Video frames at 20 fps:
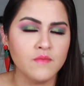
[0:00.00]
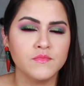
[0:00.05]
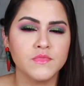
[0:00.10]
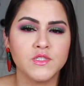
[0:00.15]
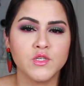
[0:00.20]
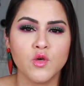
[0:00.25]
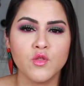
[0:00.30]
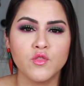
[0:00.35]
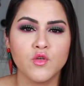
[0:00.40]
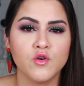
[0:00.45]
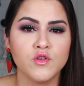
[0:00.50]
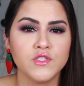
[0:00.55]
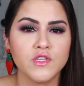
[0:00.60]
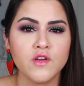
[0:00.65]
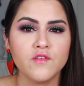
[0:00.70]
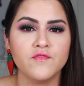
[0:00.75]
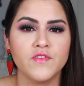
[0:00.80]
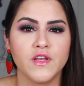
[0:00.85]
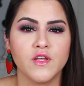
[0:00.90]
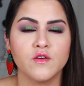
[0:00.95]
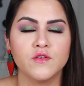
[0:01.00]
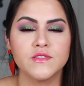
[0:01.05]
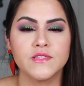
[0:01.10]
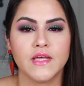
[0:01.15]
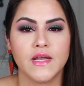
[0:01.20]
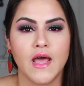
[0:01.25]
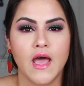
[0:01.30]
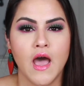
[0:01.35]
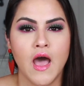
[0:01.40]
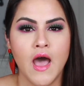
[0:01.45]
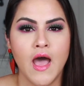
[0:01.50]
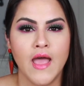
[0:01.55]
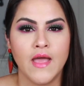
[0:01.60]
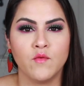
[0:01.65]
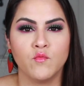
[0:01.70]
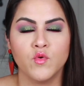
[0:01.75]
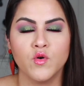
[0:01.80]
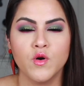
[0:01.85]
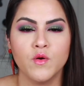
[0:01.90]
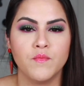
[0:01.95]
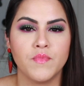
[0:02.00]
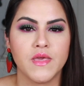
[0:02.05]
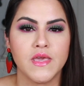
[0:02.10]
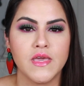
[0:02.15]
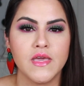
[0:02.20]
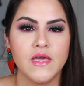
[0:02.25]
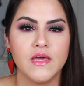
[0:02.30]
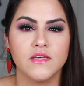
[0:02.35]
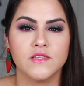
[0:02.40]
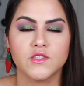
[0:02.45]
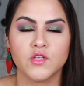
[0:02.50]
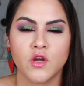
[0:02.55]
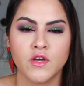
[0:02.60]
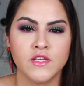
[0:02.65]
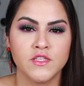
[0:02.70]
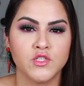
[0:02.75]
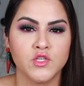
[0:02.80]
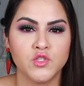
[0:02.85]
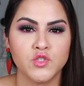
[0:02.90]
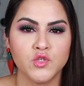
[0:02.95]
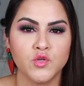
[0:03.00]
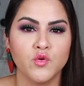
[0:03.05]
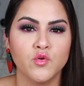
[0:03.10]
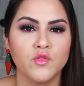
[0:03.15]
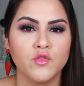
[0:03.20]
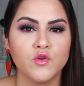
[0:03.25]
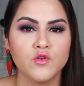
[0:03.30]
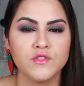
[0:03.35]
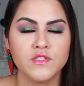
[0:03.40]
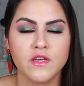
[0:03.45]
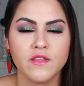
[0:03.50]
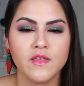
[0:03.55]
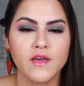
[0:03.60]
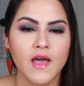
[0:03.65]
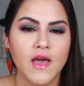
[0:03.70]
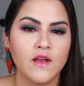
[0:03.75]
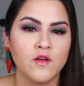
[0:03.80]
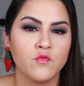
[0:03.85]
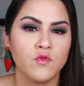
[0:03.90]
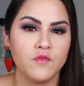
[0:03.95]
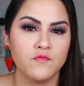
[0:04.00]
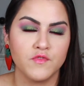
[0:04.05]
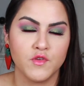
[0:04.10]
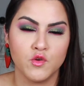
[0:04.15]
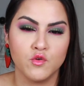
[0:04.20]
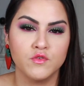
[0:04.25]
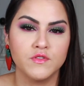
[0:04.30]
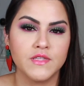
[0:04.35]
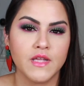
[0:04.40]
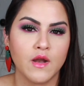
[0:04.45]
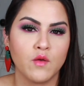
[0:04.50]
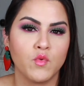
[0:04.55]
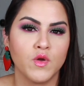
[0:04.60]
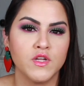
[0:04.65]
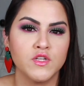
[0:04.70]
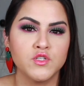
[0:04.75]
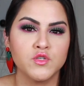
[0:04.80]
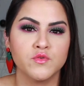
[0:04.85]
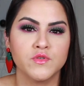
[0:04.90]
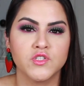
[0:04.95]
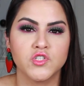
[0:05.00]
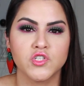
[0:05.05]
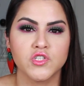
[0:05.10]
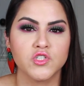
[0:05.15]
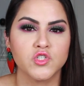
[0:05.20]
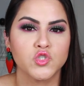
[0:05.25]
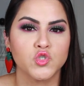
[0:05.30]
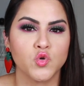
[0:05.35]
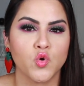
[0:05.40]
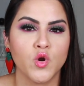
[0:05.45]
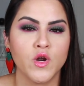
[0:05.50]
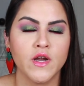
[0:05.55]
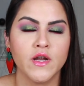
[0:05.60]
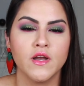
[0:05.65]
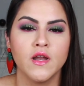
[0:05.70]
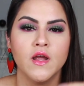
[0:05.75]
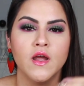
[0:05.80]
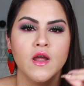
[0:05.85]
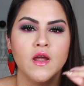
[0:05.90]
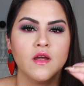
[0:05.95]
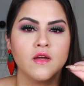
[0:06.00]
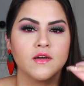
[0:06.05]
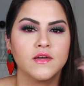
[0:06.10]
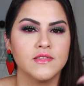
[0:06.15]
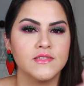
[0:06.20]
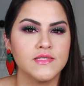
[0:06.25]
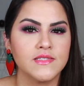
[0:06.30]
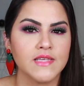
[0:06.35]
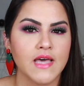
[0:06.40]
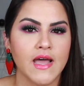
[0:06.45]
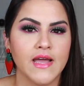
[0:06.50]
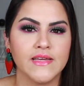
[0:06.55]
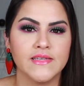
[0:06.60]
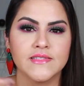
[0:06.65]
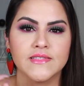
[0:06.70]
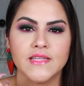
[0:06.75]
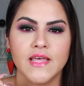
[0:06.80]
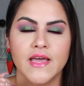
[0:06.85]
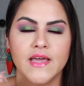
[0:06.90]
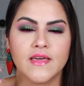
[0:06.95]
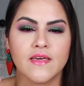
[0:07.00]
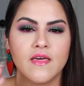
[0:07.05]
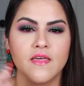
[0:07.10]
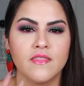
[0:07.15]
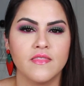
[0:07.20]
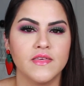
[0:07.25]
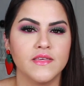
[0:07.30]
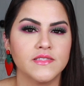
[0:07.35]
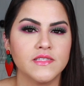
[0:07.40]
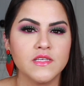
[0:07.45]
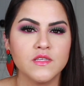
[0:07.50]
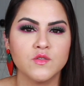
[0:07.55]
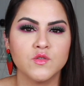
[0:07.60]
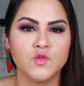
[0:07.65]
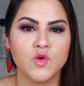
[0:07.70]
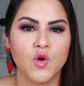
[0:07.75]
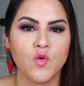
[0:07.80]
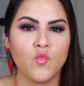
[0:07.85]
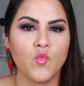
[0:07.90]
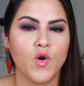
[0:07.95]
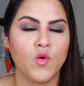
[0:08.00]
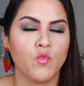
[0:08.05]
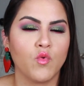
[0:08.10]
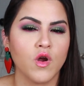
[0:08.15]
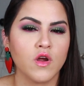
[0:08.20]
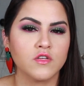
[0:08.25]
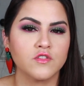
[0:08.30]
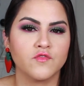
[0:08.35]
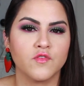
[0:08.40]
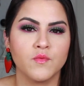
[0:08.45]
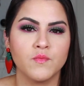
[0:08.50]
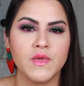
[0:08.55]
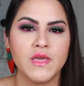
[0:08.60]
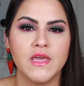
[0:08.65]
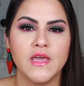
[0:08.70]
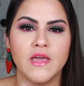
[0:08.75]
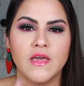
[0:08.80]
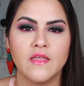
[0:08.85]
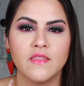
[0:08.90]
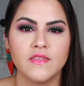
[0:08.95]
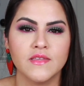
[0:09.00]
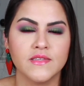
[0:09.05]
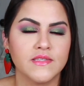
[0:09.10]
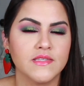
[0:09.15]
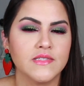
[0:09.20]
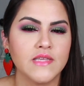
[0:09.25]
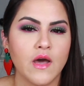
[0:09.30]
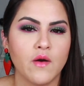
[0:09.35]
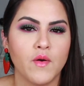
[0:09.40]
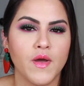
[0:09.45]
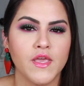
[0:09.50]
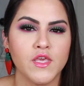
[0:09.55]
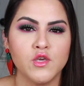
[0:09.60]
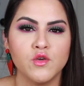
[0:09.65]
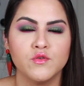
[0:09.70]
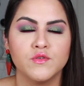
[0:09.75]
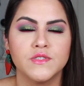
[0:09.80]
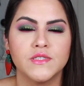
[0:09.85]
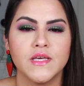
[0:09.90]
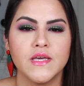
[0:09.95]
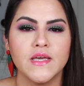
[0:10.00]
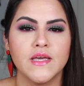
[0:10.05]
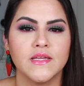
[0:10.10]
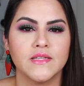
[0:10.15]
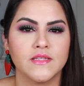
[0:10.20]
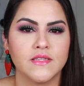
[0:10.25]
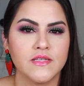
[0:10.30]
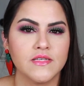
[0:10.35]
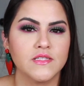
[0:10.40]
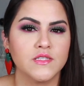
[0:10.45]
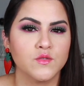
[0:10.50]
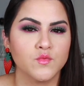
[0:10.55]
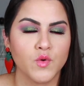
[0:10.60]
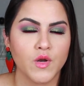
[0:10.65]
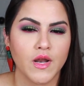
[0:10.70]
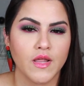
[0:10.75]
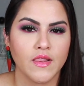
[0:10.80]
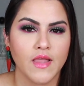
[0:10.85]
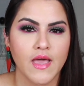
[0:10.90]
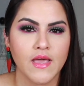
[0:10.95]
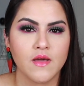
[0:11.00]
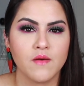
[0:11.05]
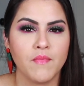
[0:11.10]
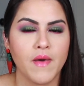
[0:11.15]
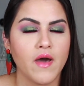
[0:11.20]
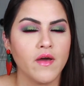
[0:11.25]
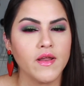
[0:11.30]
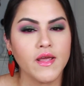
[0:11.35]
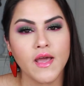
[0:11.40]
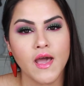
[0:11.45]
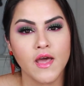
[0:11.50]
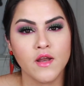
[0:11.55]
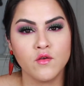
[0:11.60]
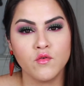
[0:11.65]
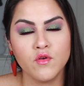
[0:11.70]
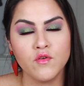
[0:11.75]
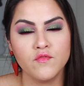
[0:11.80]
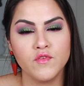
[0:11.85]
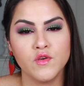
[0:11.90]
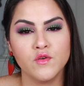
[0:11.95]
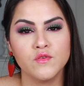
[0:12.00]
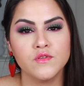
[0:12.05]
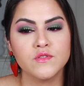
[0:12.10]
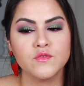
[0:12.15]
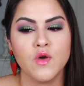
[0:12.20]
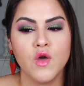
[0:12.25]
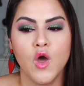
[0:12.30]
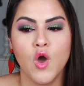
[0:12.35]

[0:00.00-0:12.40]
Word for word: So those are videos that I will be starting to do. Those are the kind of reviews that I want to do, is just short, concise, like this is what works for me, this is how I use it, this is what I like about it kind of reviews,